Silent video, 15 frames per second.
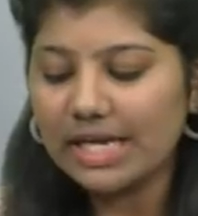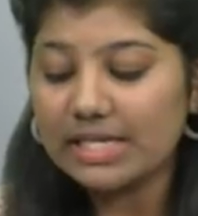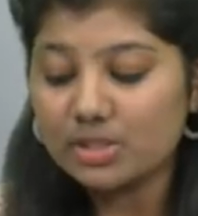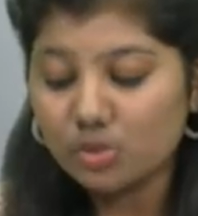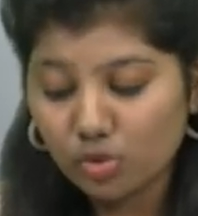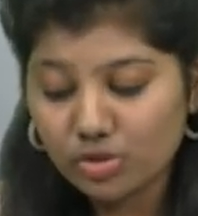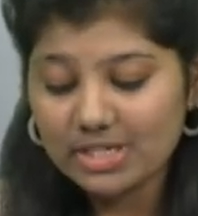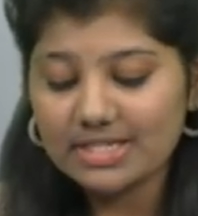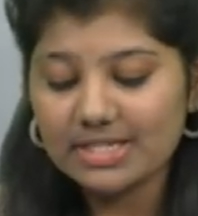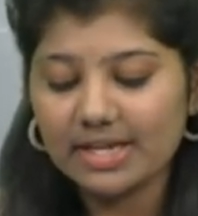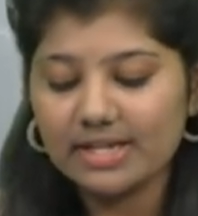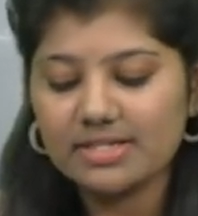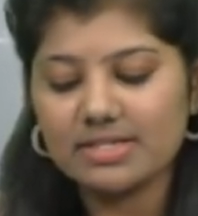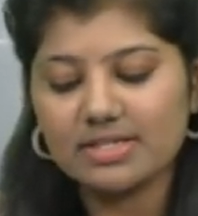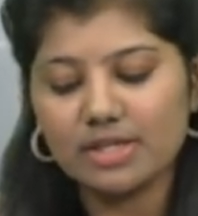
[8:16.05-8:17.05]
in social
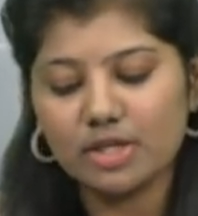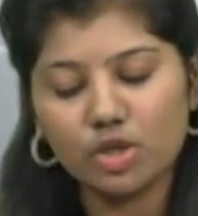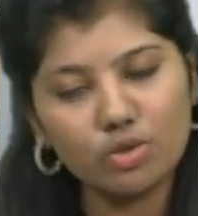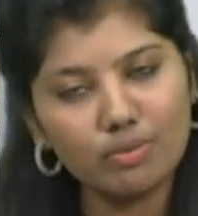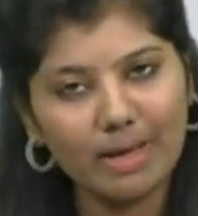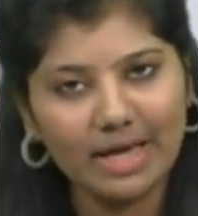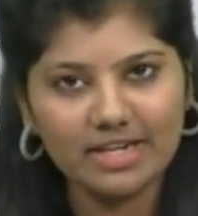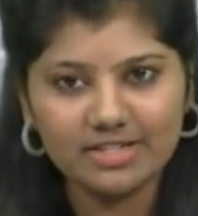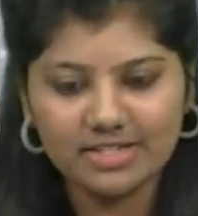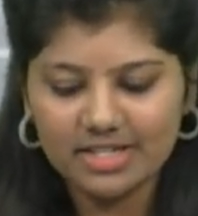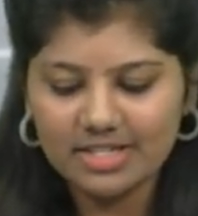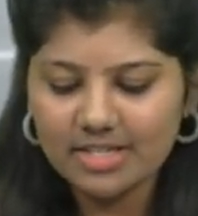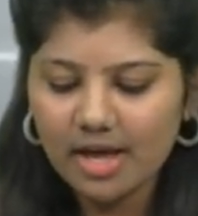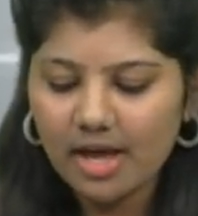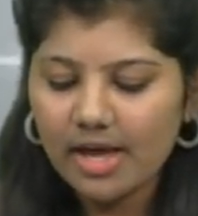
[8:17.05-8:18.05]
sciences and
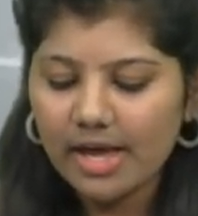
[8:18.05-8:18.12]
humanities,